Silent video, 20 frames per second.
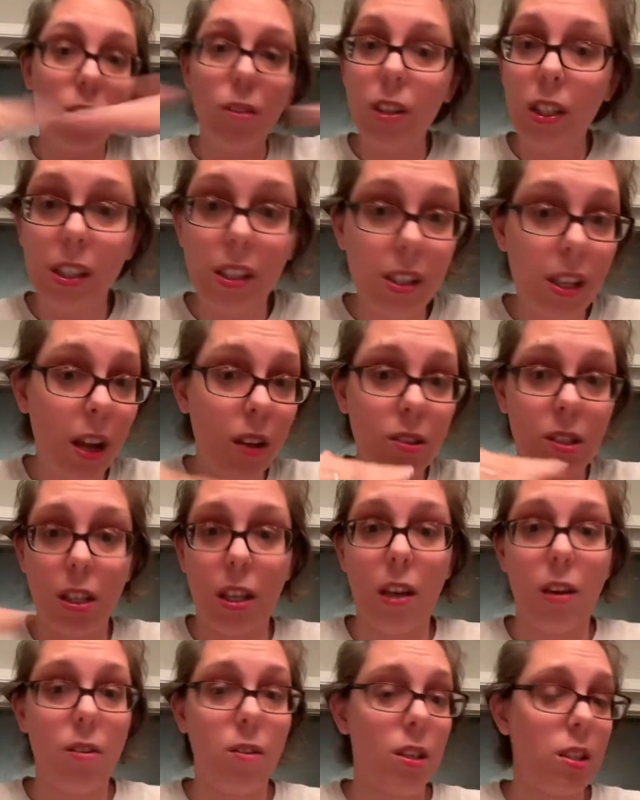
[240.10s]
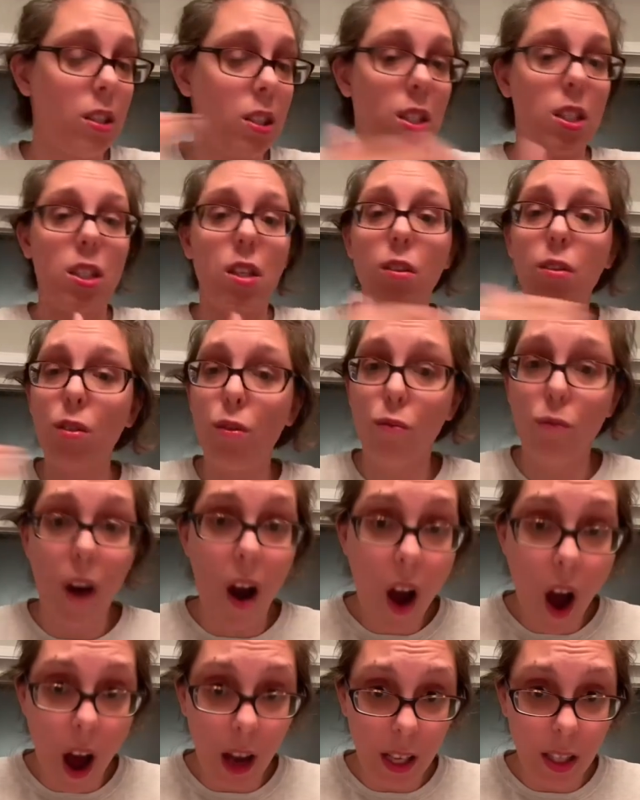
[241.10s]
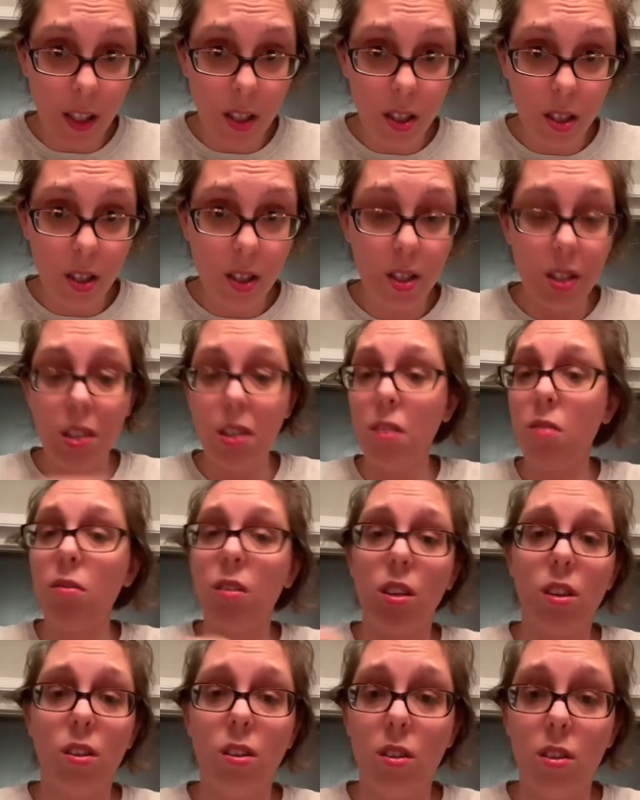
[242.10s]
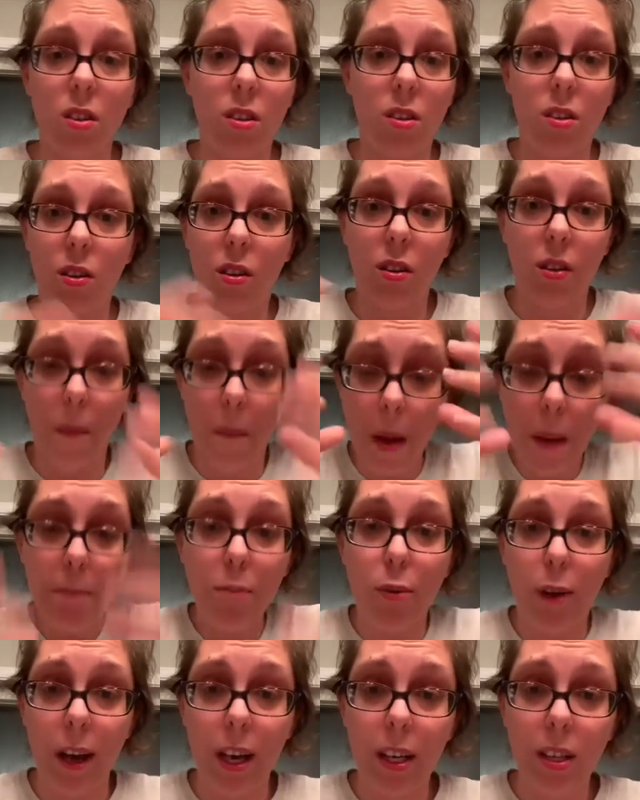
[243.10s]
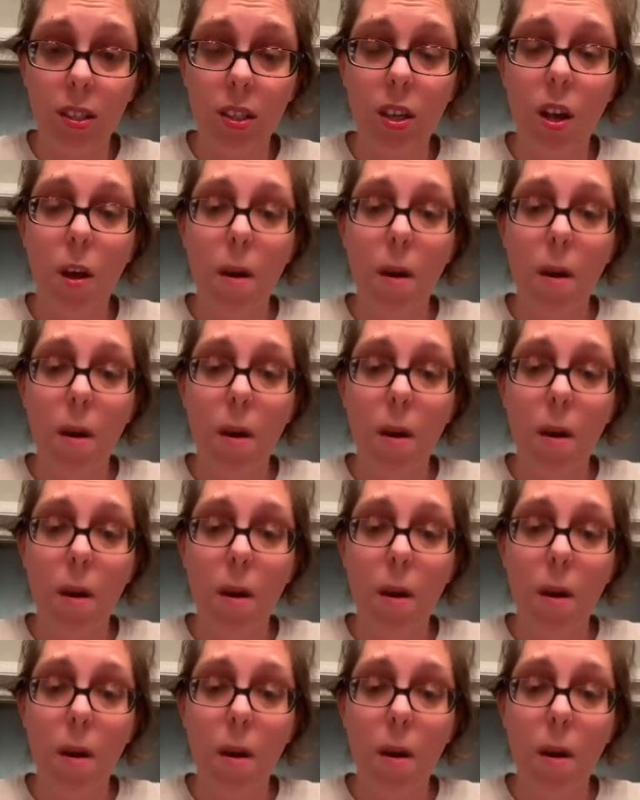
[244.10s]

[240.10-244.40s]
the cells there, still the rods, still the the membranes.